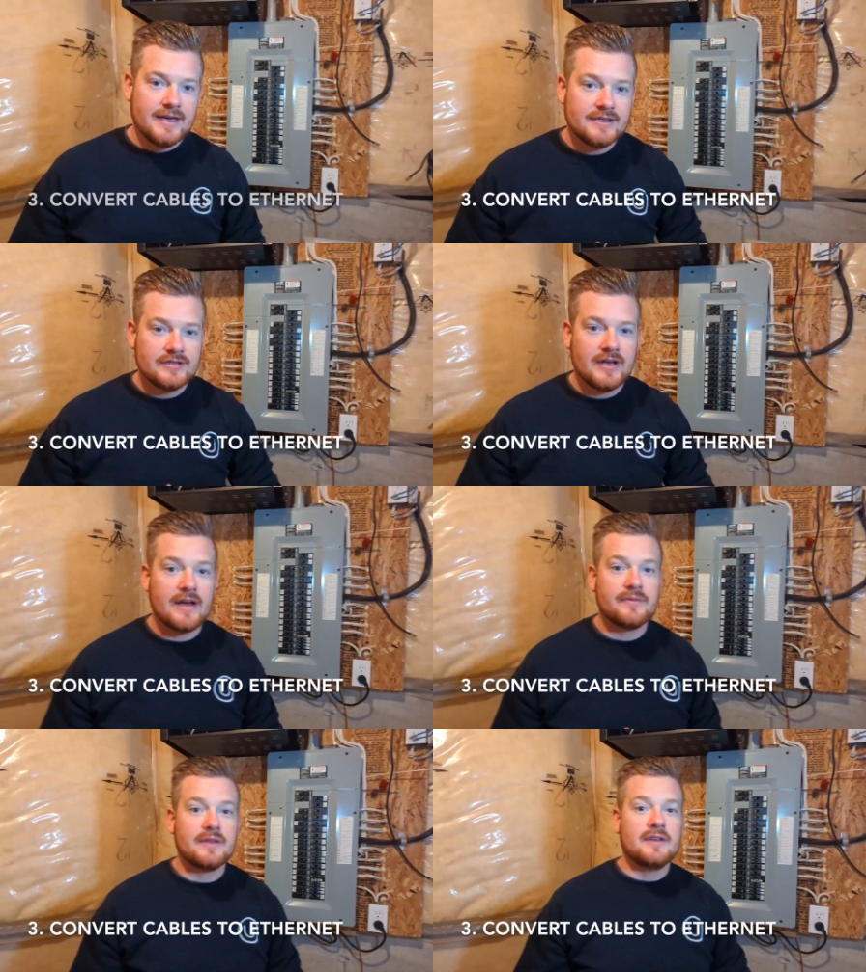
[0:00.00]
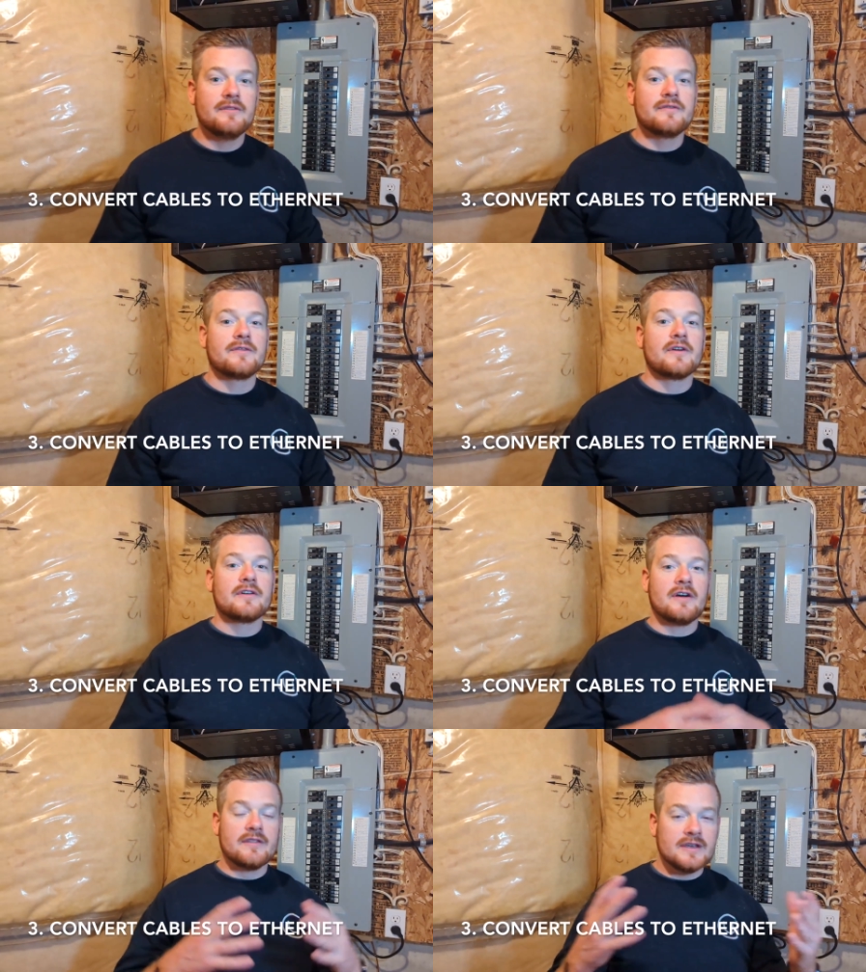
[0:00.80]
is you have to
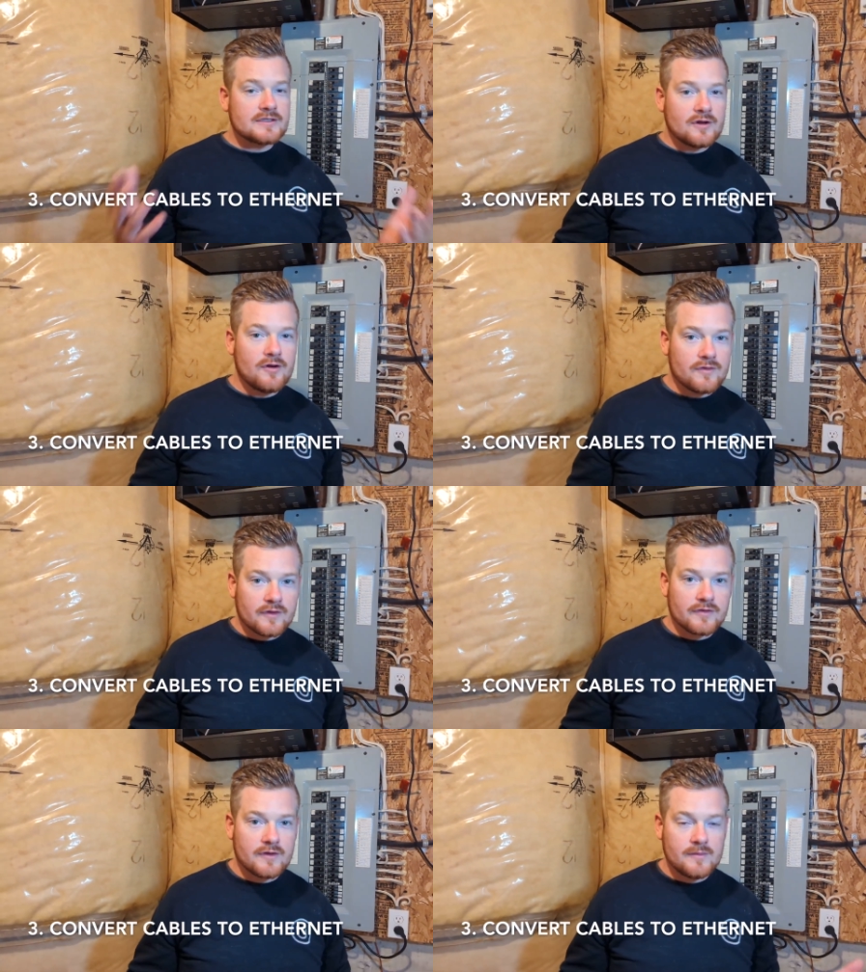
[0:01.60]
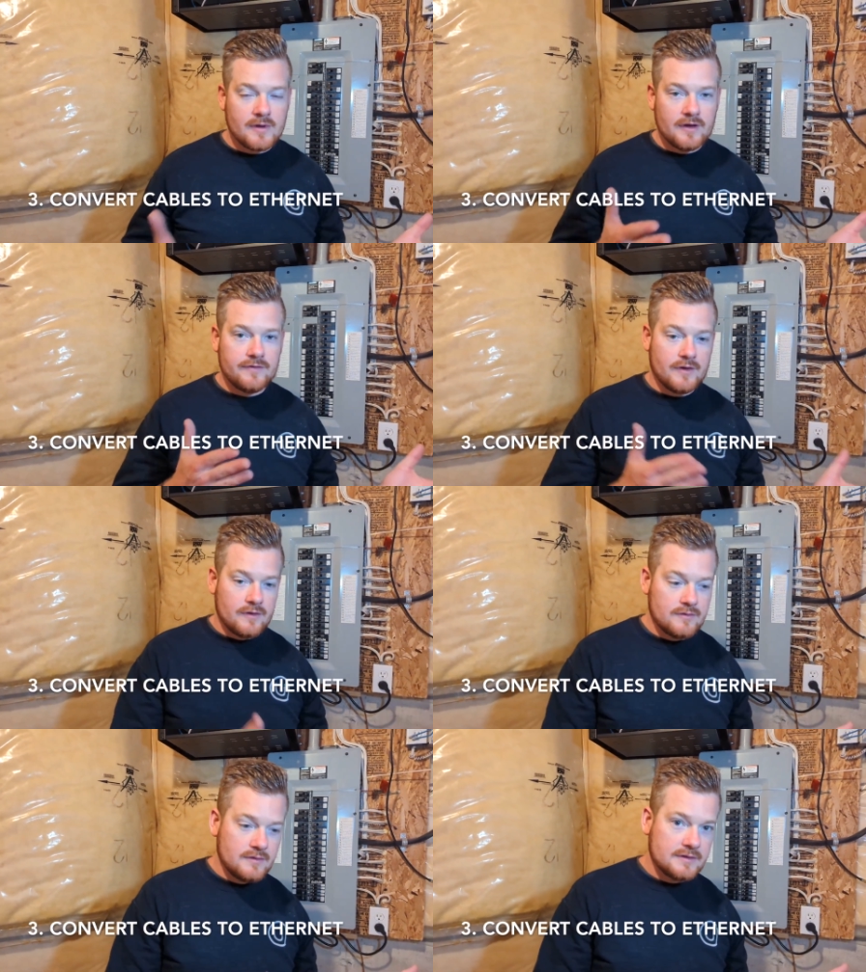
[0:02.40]
convert all this over from a
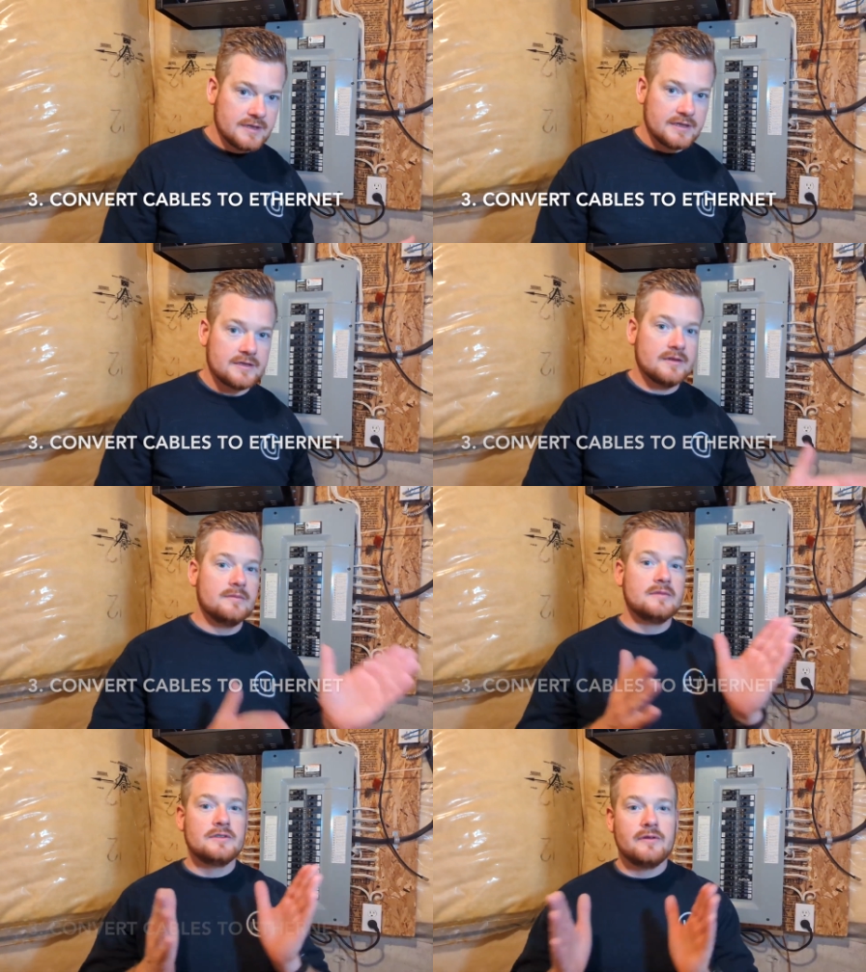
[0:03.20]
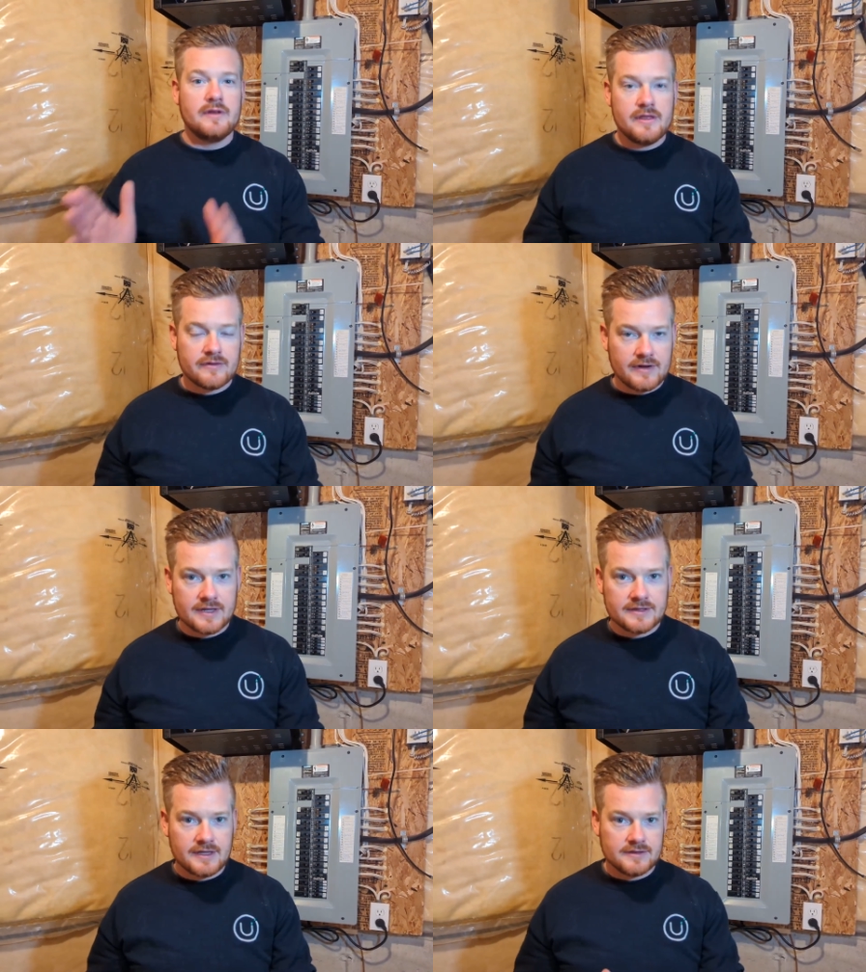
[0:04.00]
phone system to an
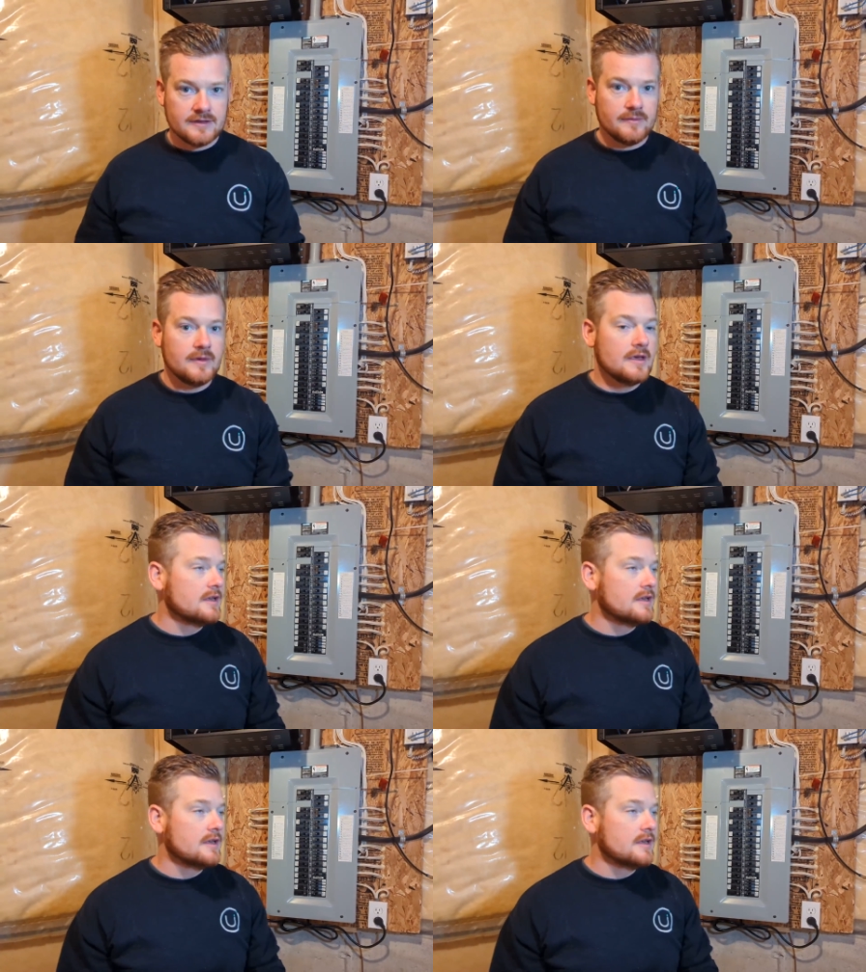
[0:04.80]
ethernet system.